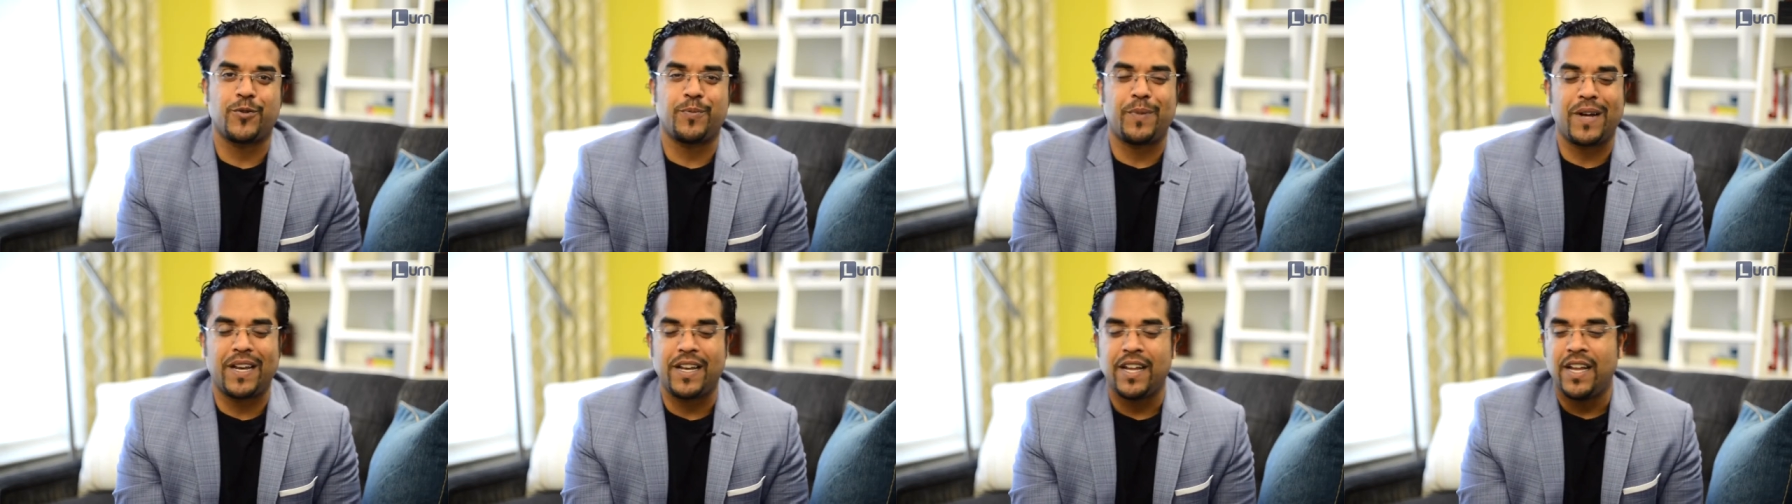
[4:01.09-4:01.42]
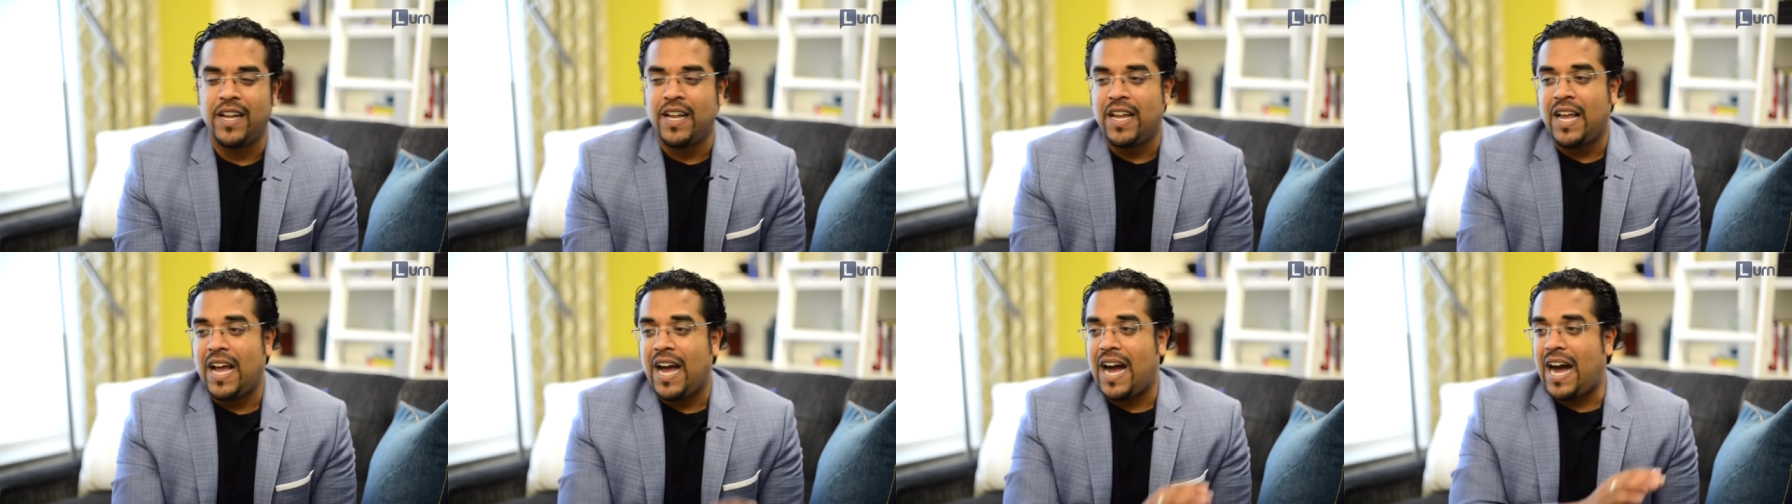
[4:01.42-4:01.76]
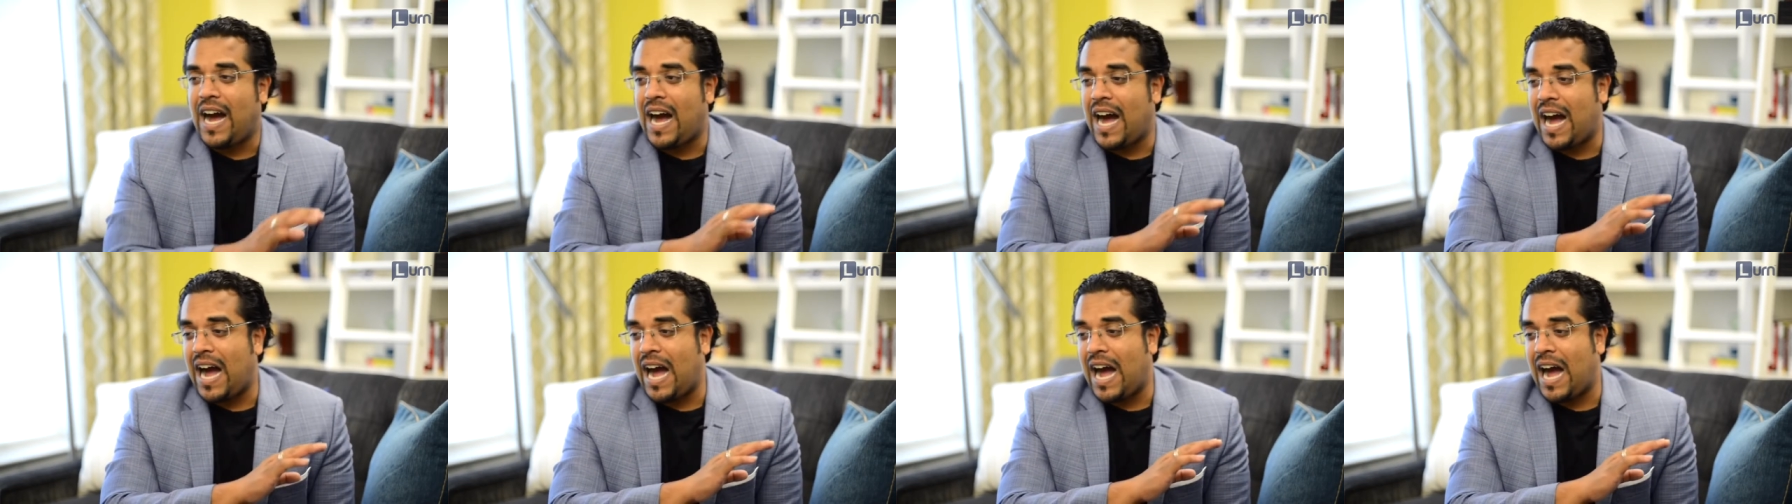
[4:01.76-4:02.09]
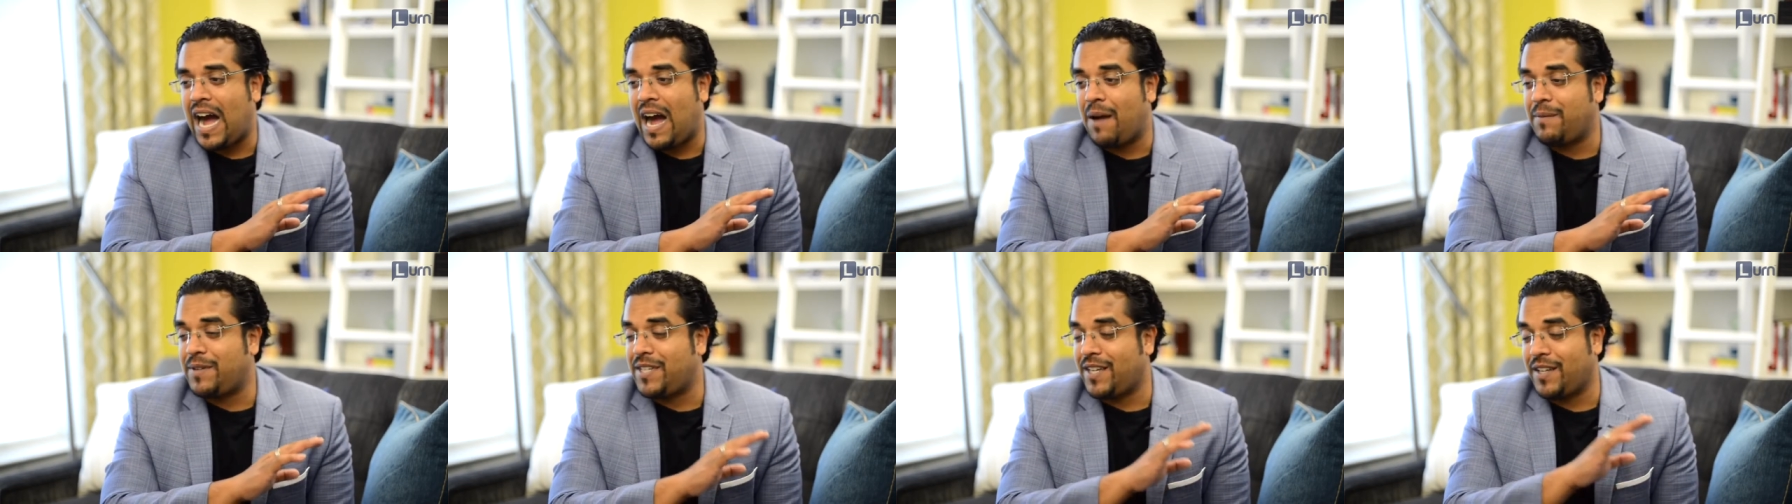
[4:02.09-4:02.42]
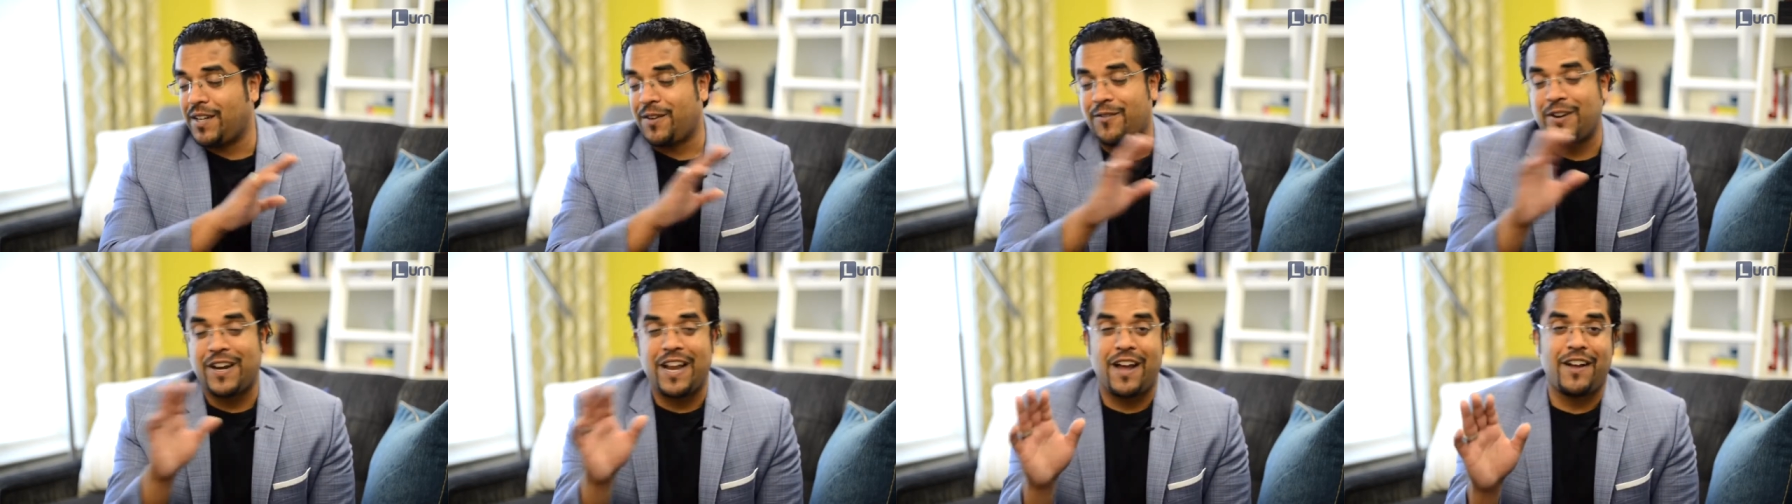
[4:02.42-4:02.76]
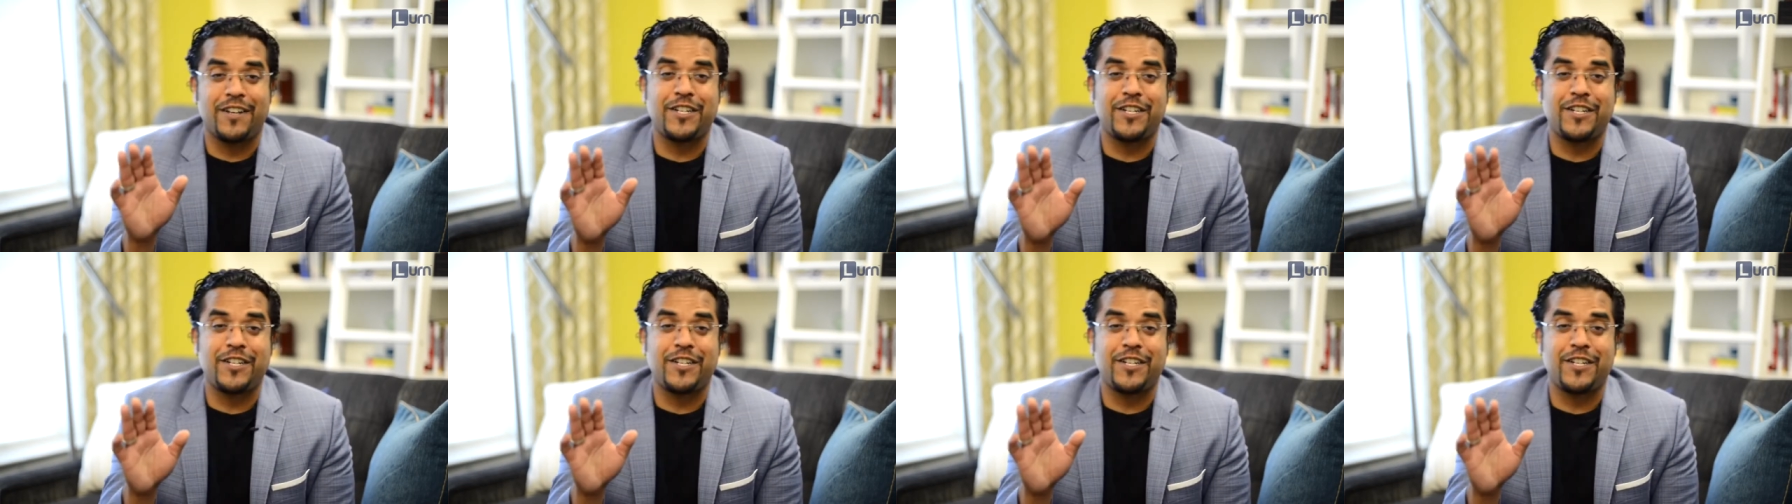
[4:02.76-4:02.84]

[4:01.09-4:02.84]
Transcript: But I'm telling you right now,